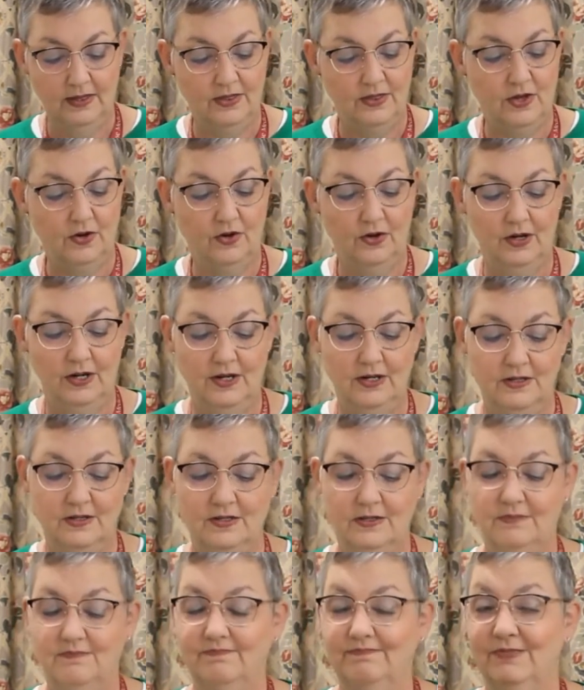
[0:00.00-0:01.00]
There
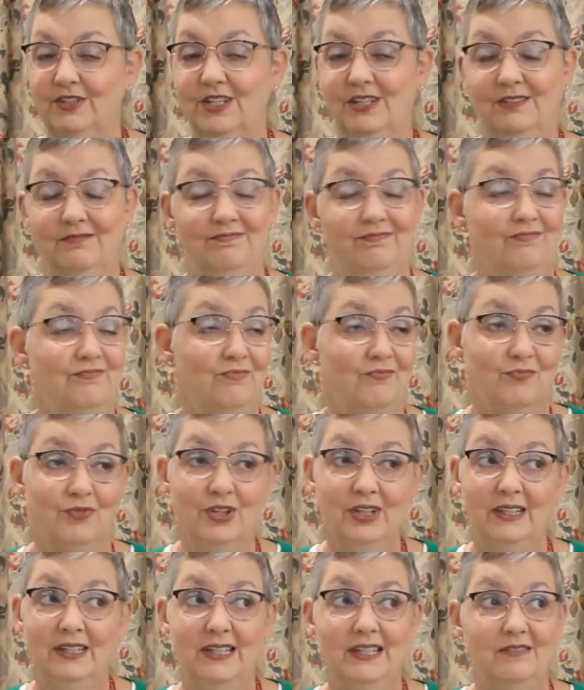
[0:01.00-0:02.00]
is
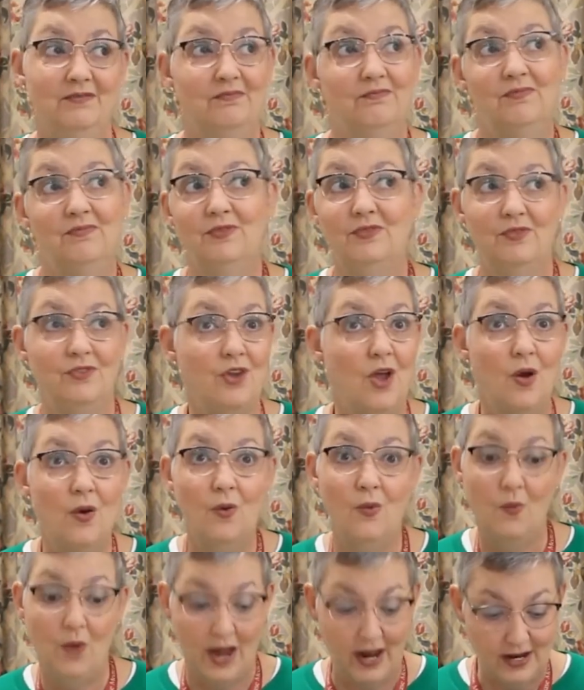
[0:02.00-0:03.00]
really
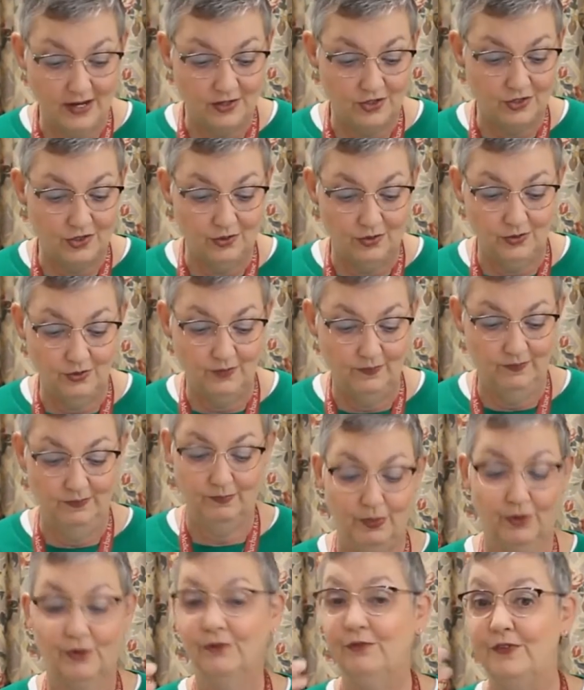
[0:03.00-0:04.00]
no way to
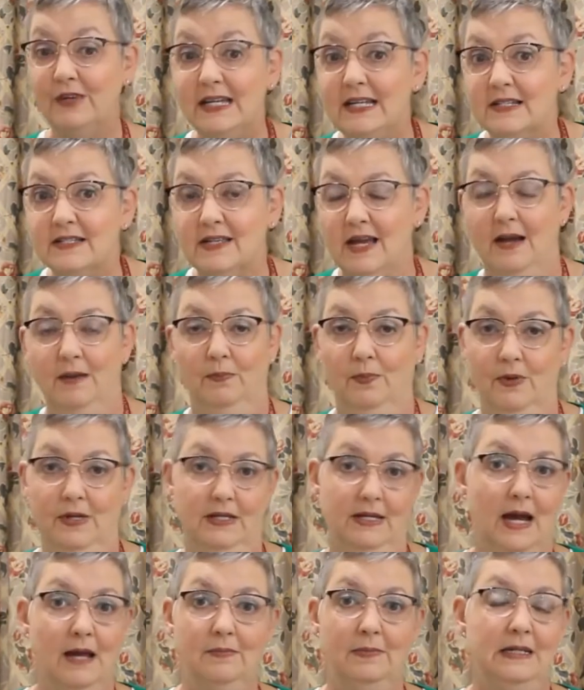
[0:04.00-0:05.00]
prevent type 1
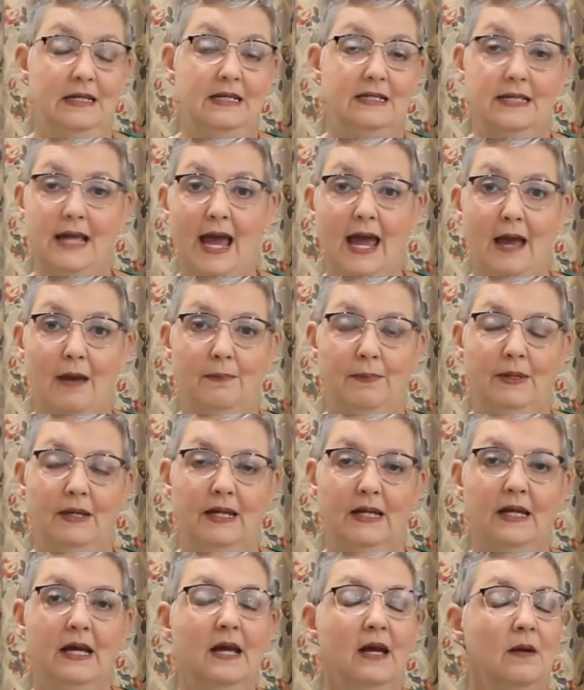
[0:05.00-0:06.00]
diabetes
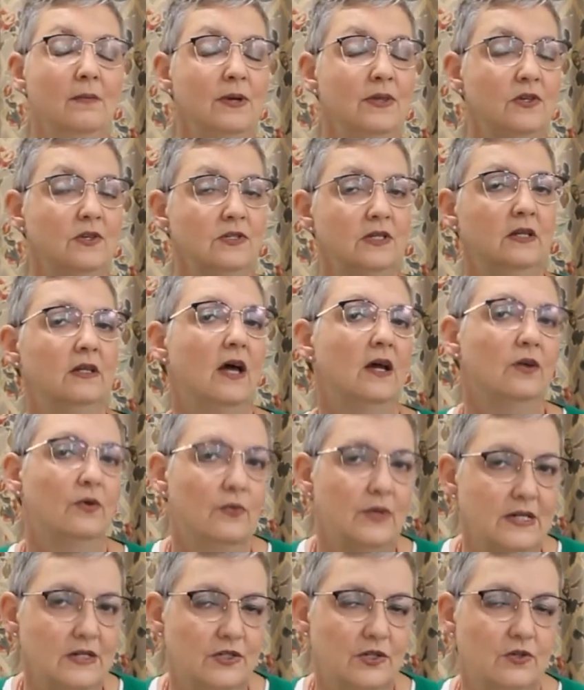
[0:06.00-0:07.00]
happening, but there's a lot of
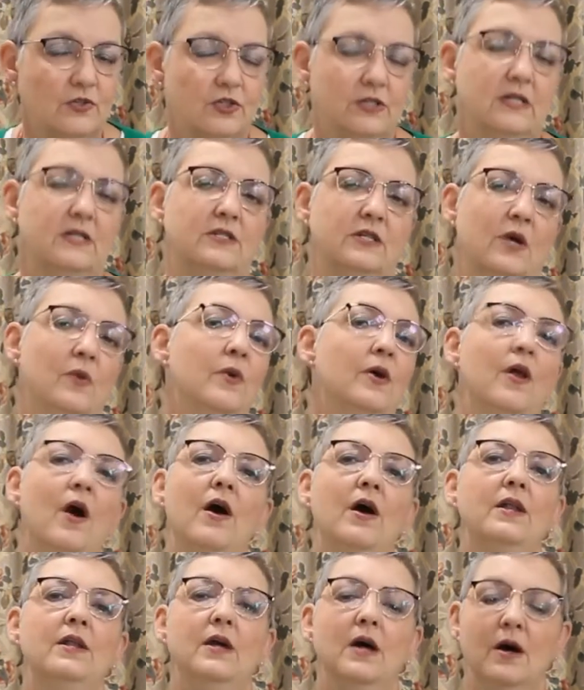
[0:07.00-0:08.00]
research that's going
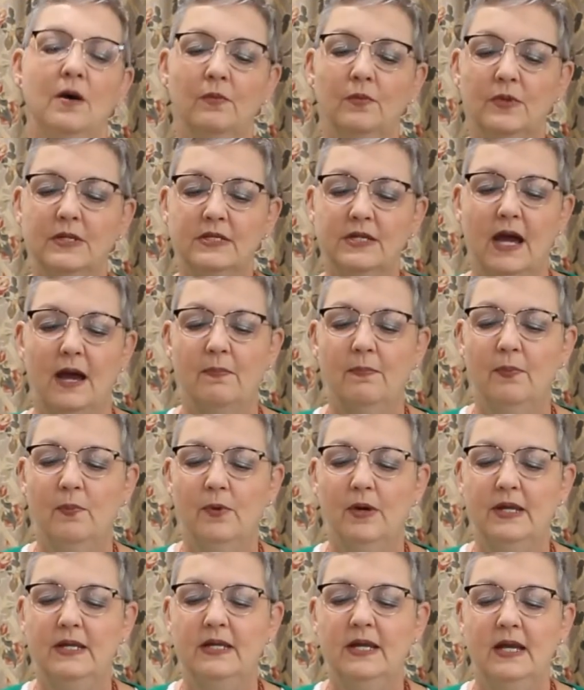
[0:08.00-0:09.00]
on with type
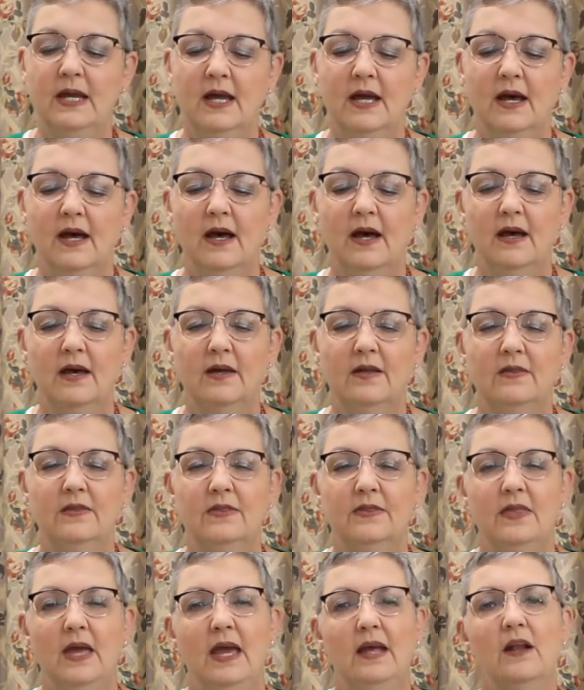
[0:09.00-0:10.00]
1
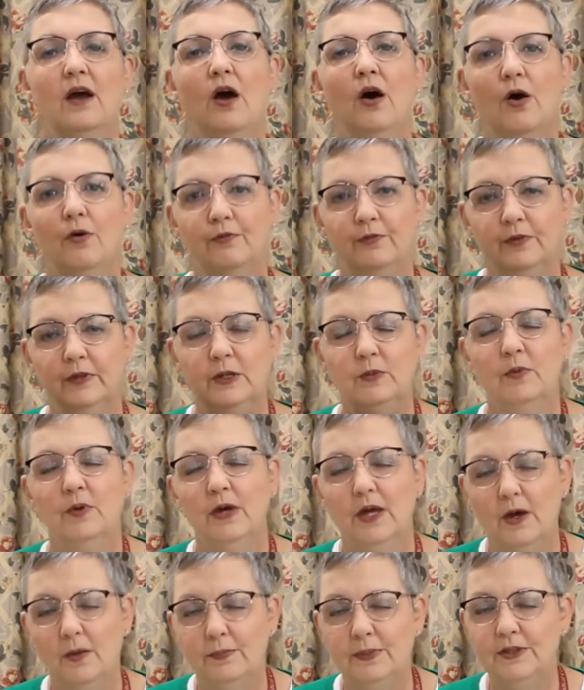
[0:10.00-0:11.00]
that hopefully
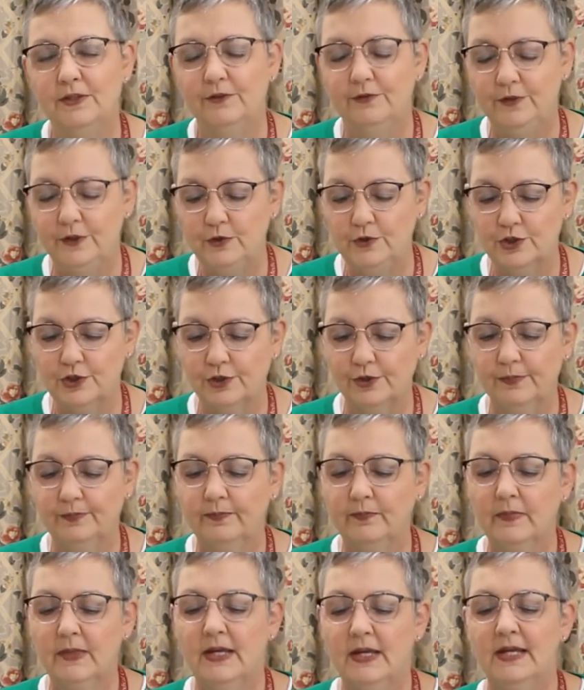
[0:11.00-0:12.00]
will help in the future.
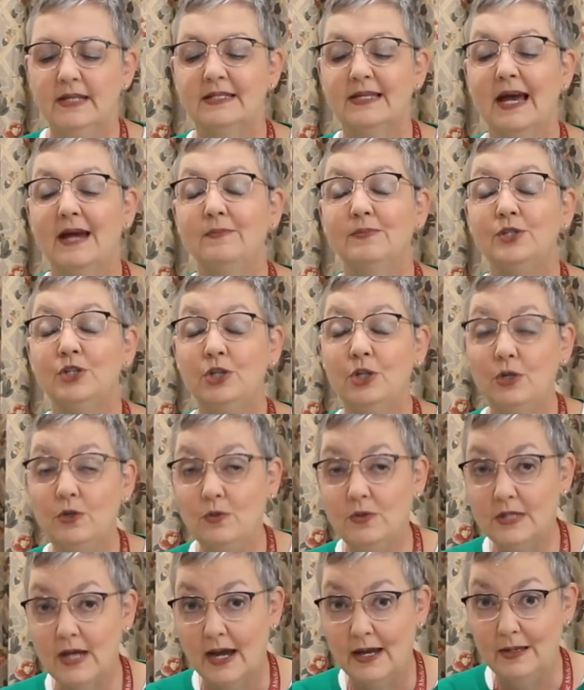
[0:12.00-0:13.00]
Type
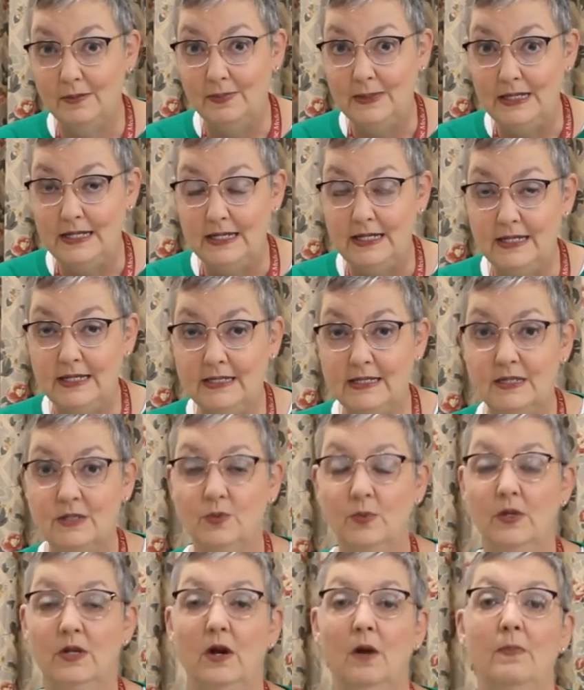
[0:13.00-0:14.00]
2 diabetes is
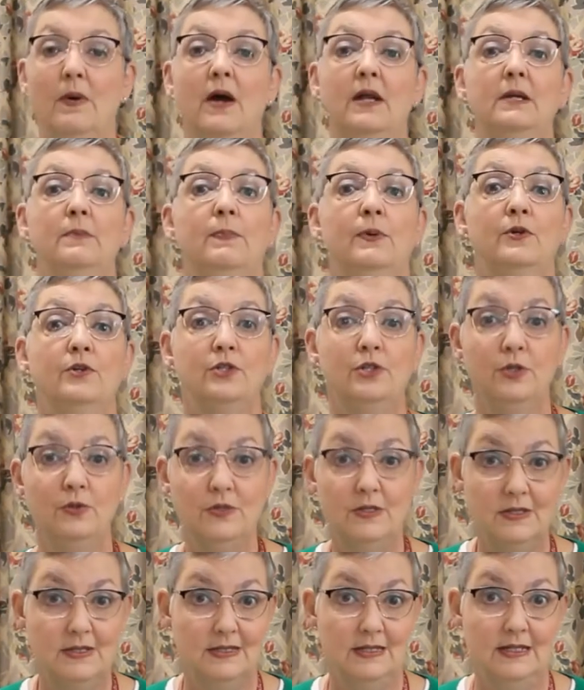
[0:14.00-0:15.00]
when our body
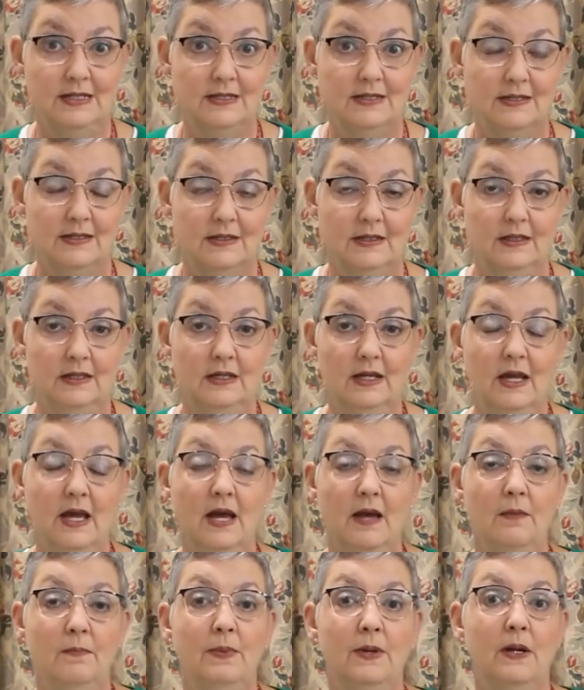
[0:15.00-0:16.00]
produces insulin,
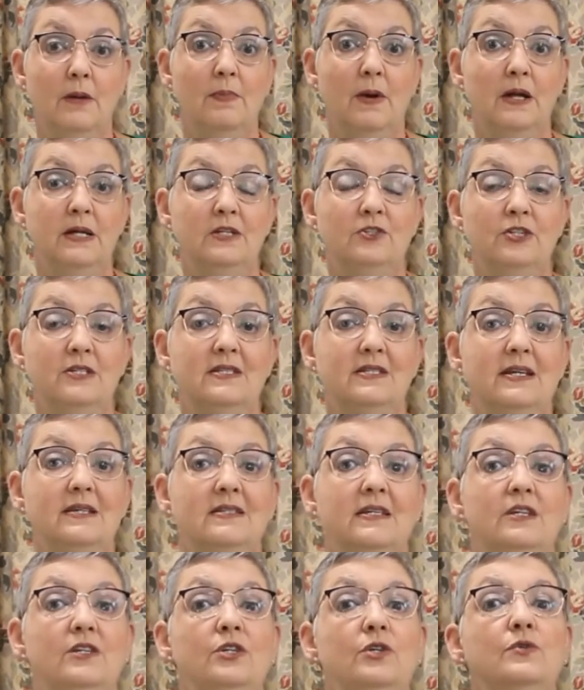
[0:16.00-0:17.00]
but our body just
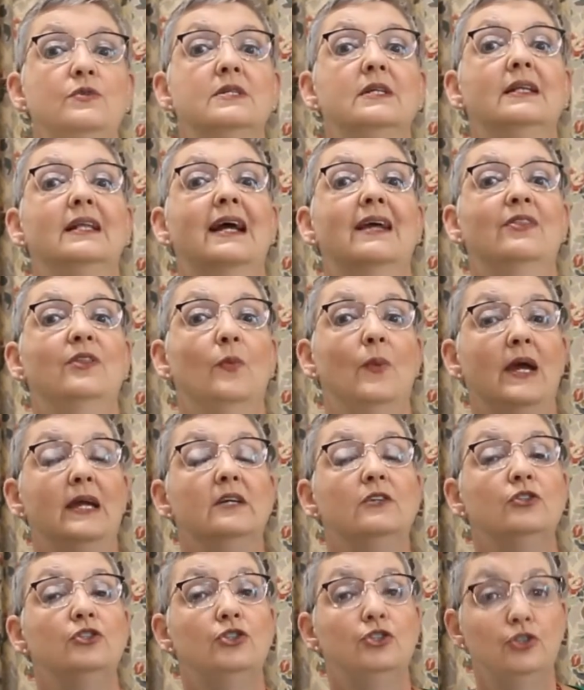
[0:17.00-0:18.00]
doesn't use it like the way
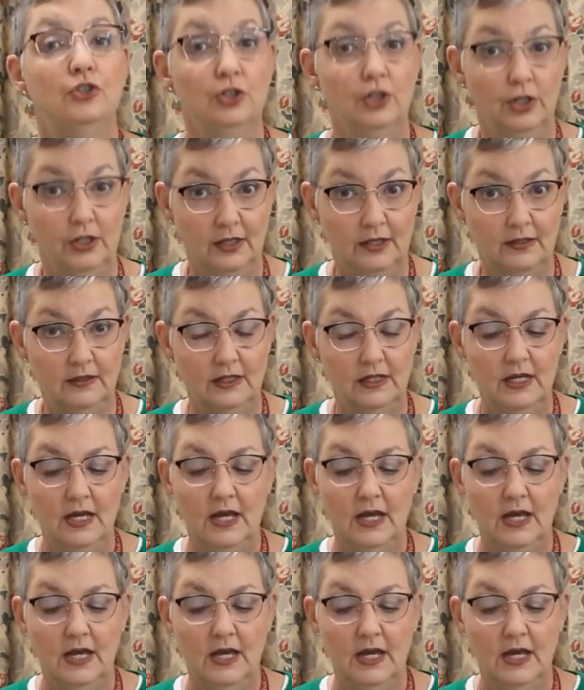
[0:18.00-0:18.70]
it should.